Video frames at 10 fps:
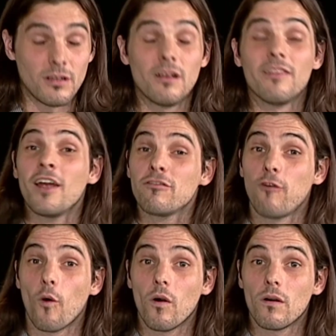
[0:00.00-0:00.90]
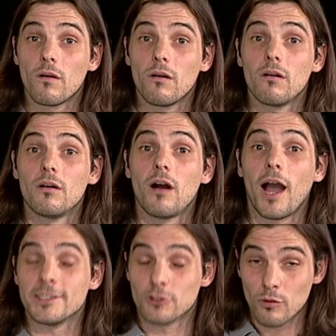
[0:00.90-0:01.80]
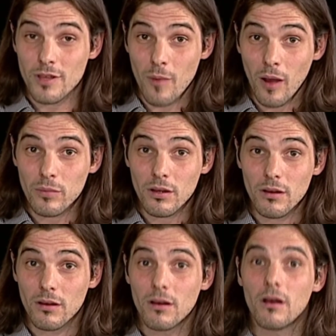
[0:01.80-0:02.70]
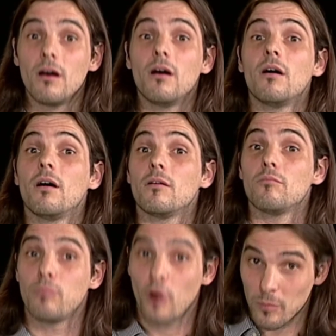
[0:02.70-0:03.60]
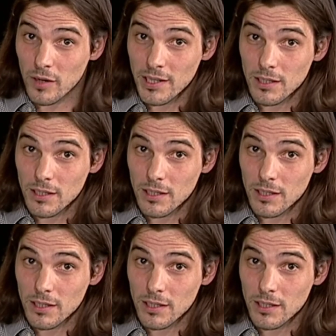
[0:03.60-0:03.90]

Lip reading: Therefore, I do them up properly.